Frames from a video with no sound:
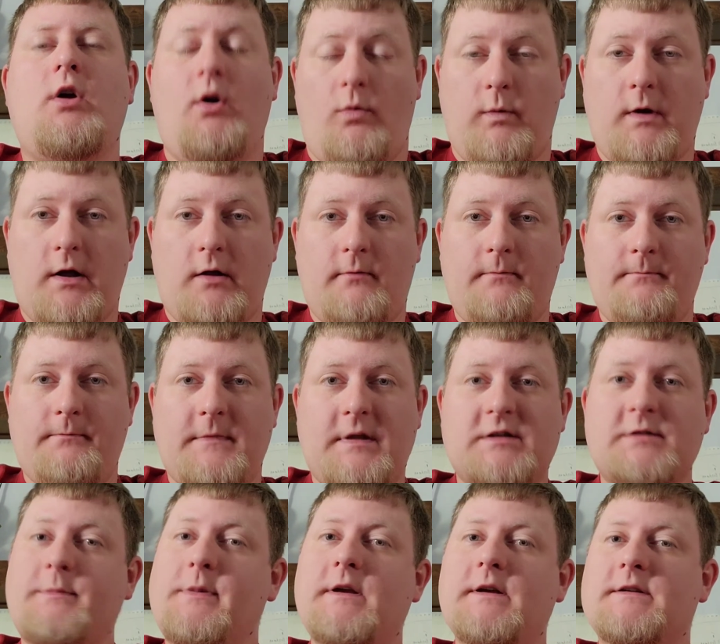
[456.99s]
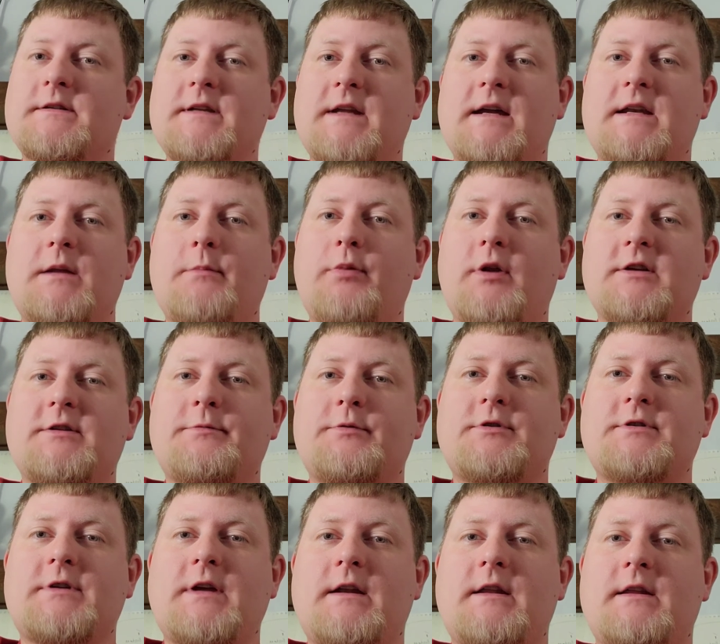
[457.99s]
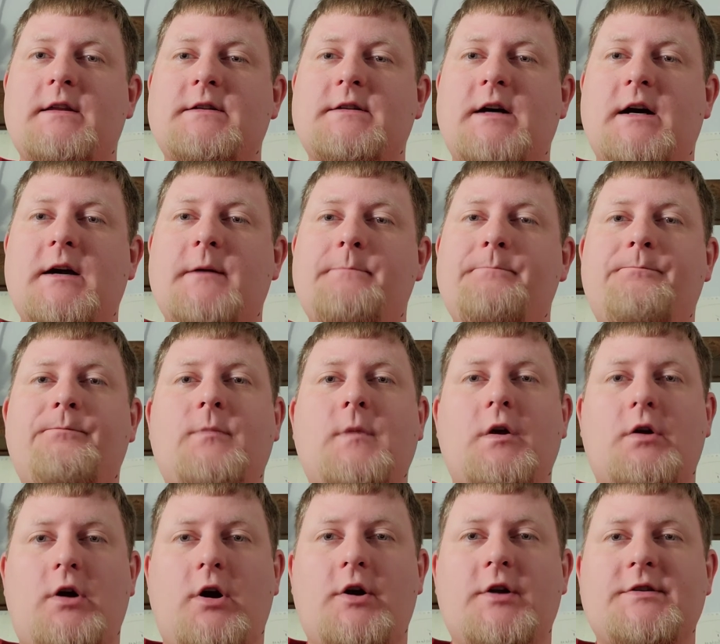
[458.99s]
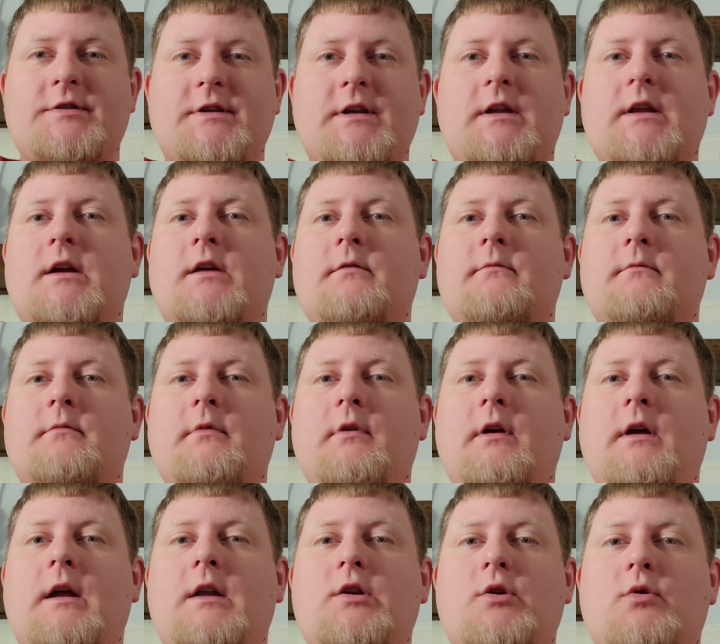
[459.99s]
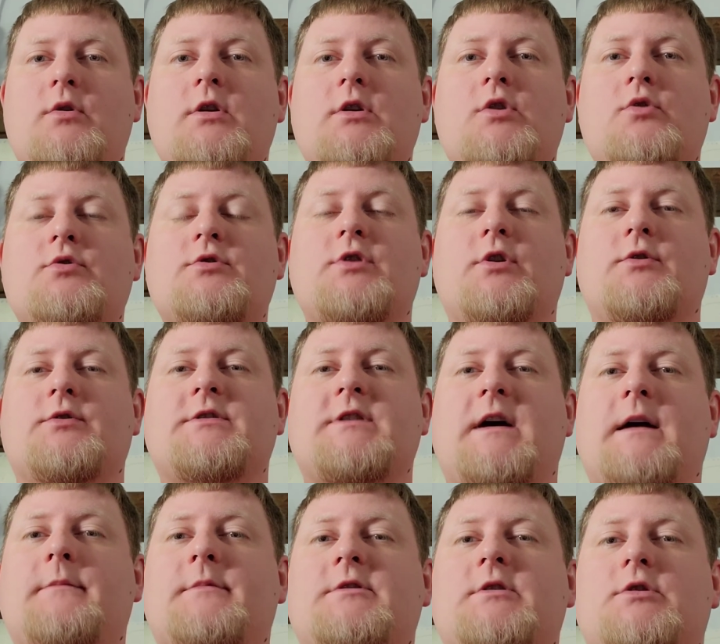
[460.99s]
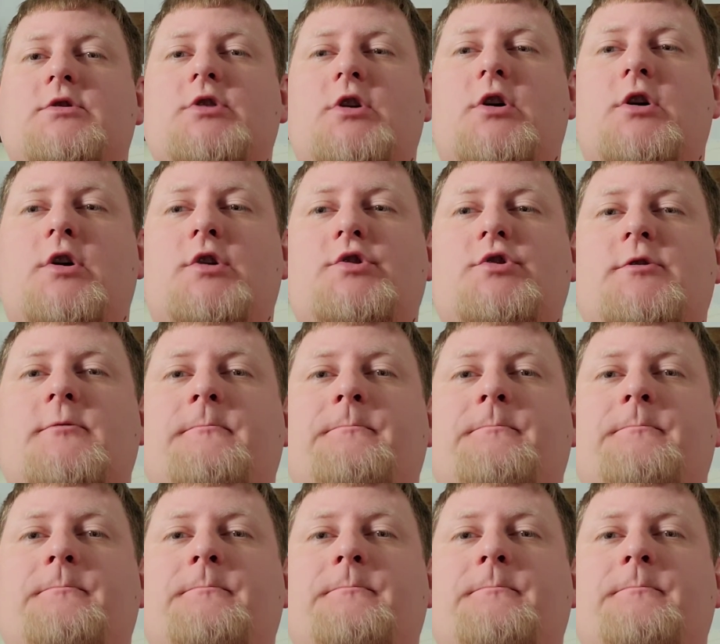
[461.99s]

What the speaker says: Well, that's because 90+% of the time your car is sitting and you can use those times to charge.